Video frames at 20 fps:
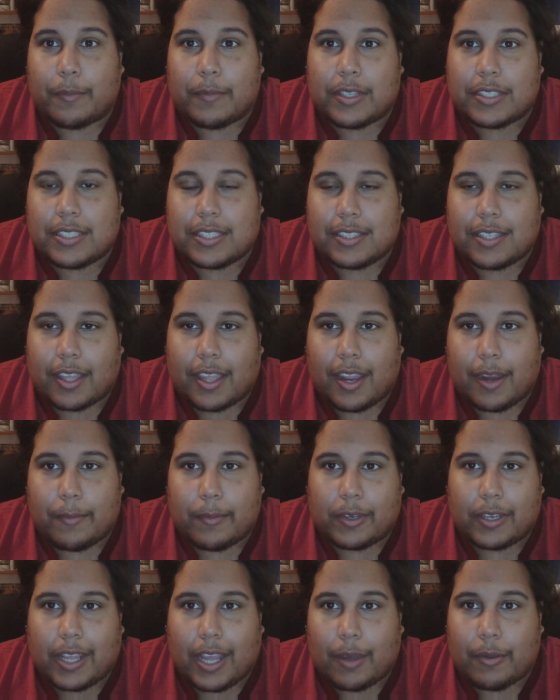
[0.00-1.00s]
This is the
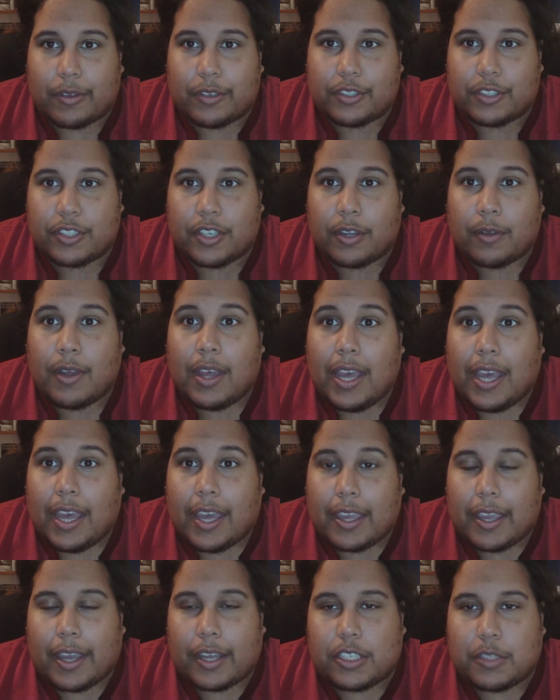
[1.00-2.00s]
Cameron Cowan Show.
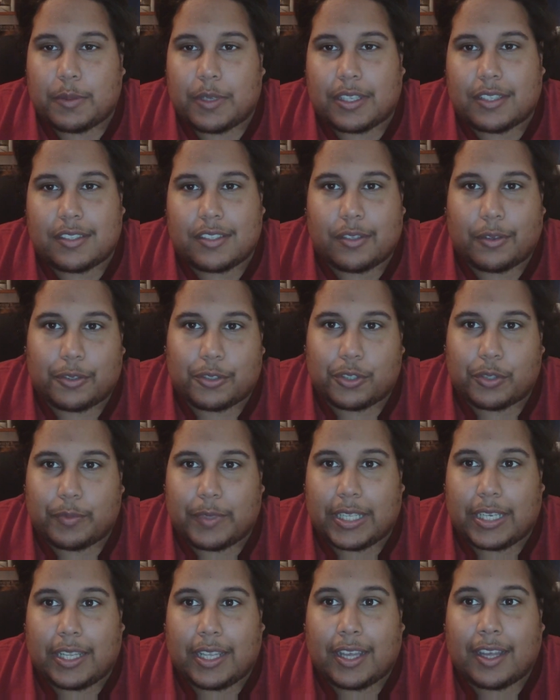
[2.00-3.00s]
Catch me on social
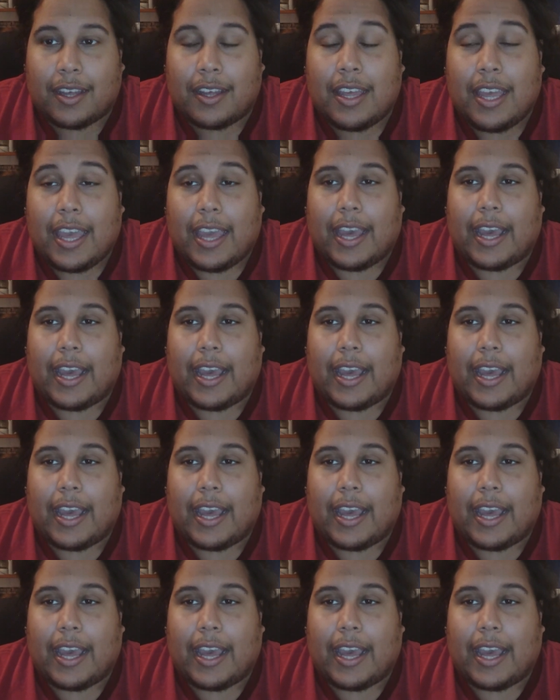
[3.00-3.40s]
media.